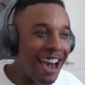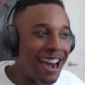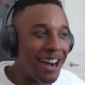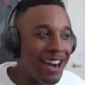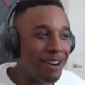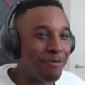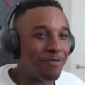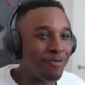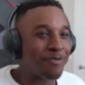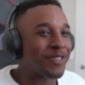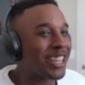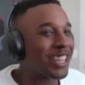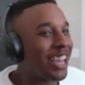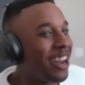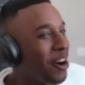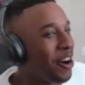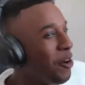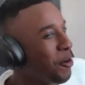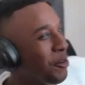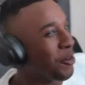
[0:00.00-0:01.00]

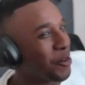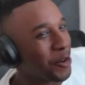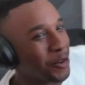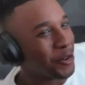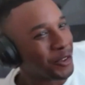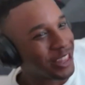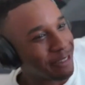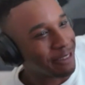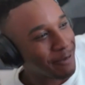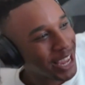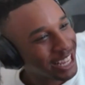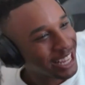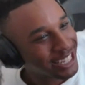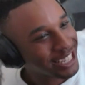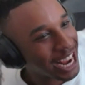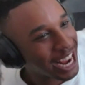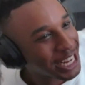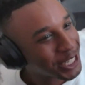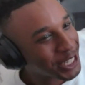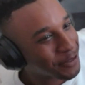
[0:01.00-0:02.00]
Oh man,
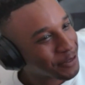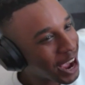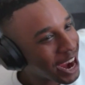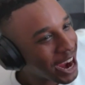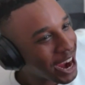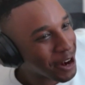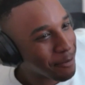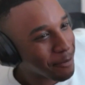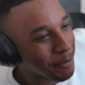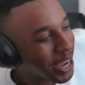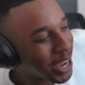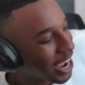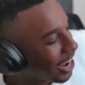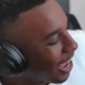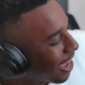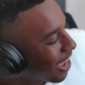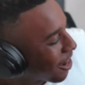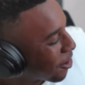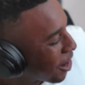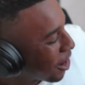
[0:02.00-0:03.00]
shots fired,
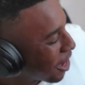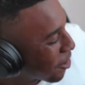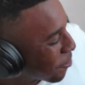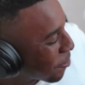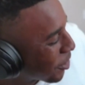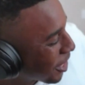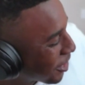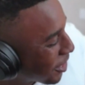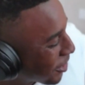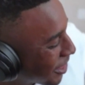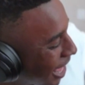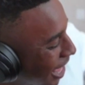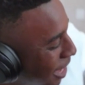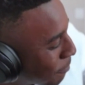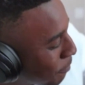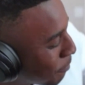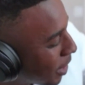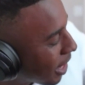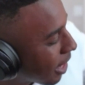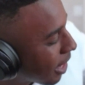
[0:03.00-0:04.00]
but I don't want to do
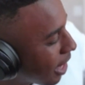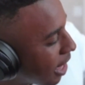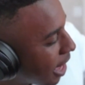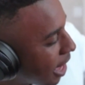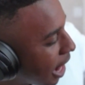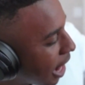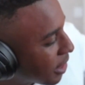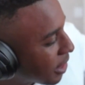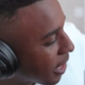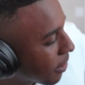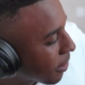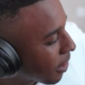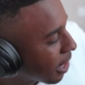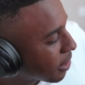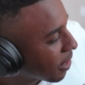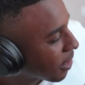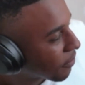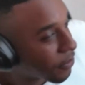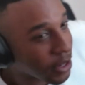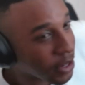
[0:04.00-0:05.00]
that. But I
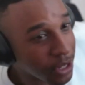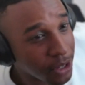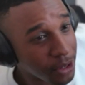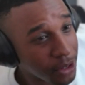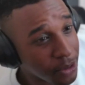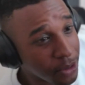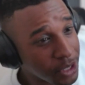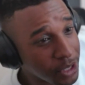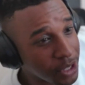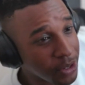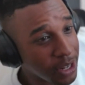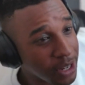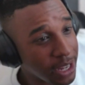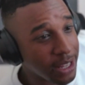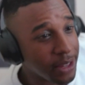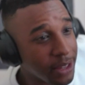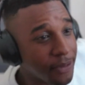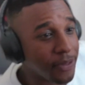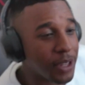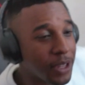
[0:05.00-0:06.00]
think for you,
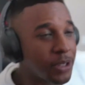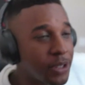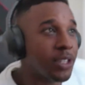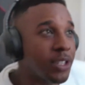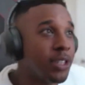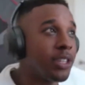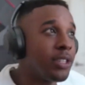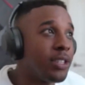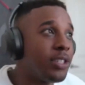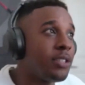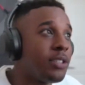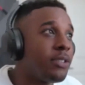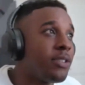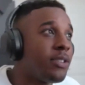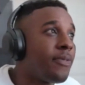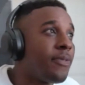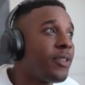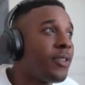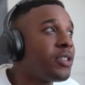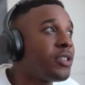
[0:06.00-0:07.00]
Judah, in the future,
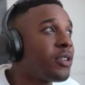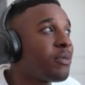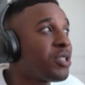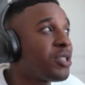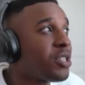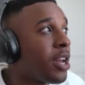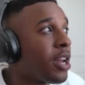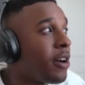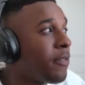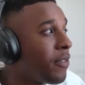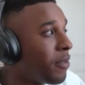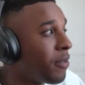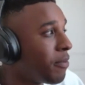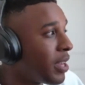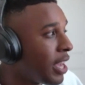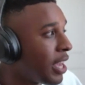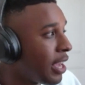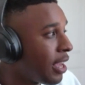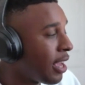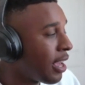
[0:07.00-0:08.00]
the future of self of
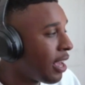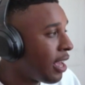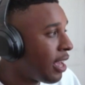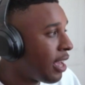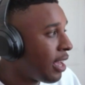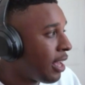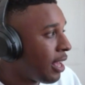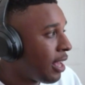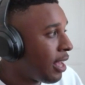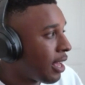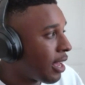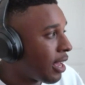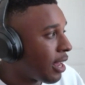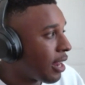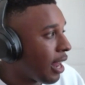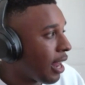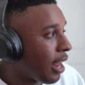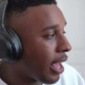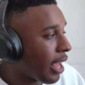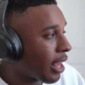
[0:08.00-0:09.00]
me,
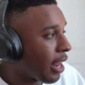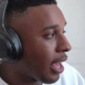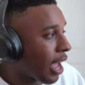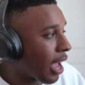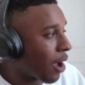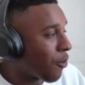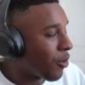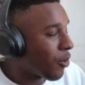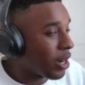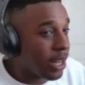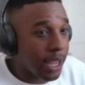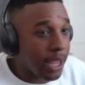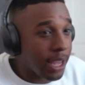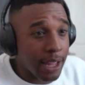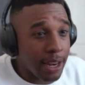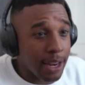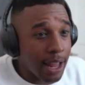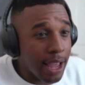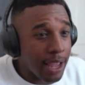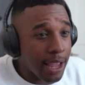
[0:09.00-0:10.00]
like I
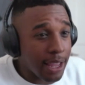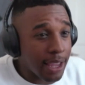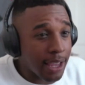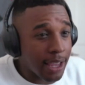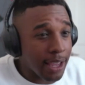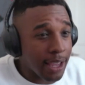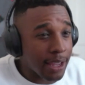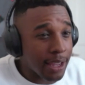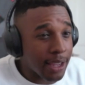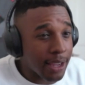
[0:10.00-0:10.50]
really like.